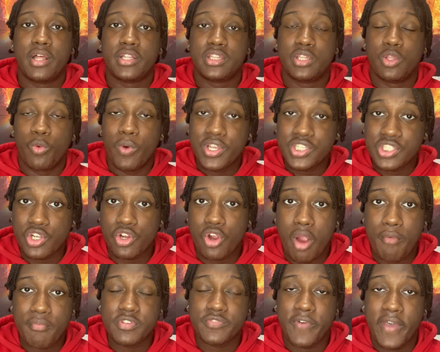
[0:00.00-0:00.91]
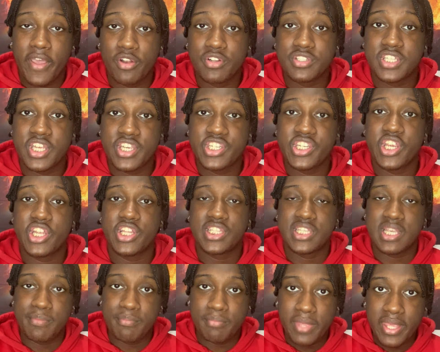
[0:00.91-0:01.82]
The Western Conference Finals this year,
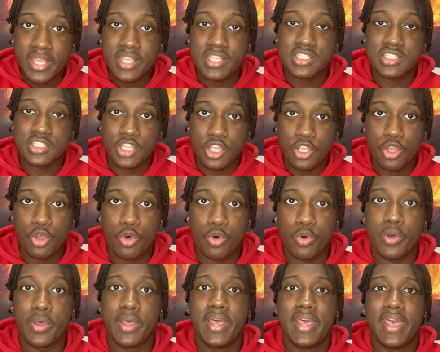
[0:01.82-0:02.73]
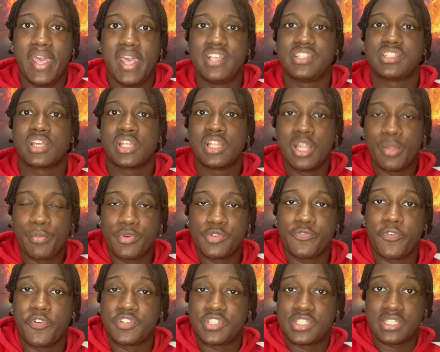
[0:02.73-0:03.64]
to me, still is Clippers
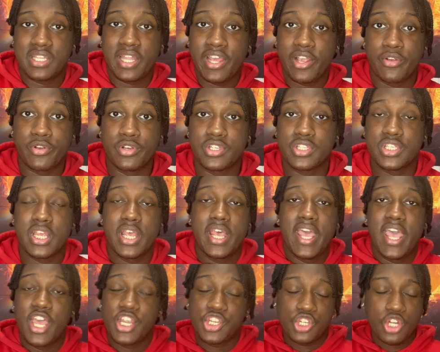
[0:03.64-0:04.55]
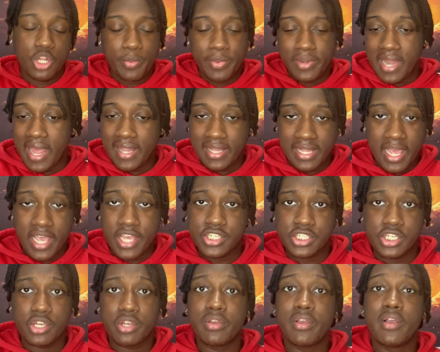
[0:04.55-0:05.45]
versus Lakers. It should have been that
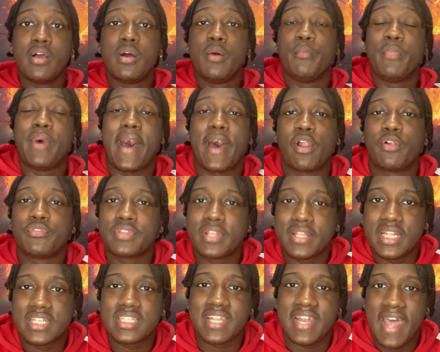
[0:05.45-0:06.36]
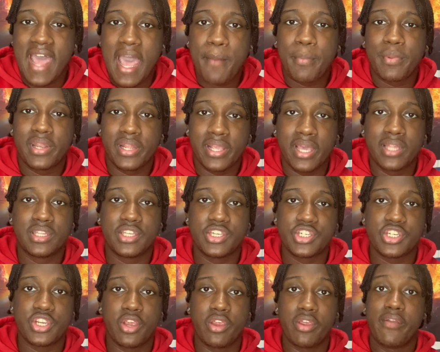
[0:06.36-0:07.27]
last year, but I don't think that's going to happen again
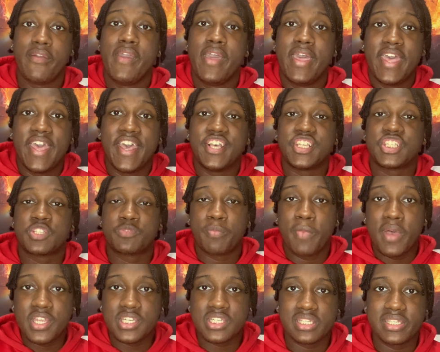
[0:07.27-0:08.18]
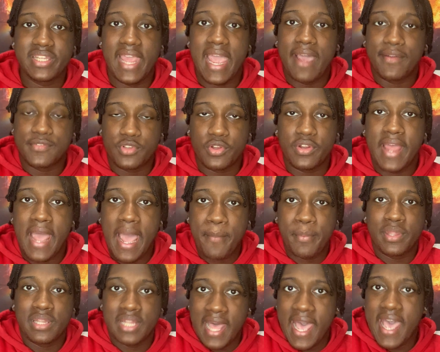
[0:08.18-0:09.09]
this year, especially after it
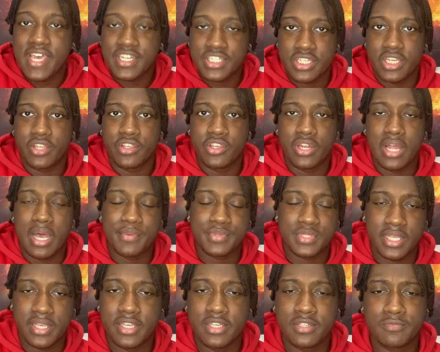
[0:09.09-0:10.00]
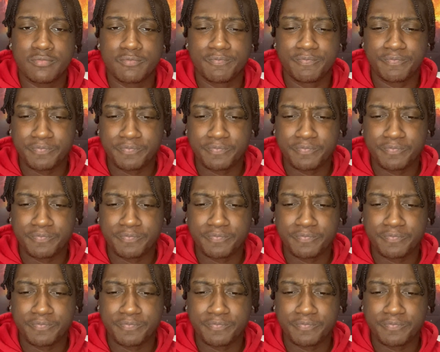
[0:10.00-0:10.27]
happened last year. You know what I'm saying?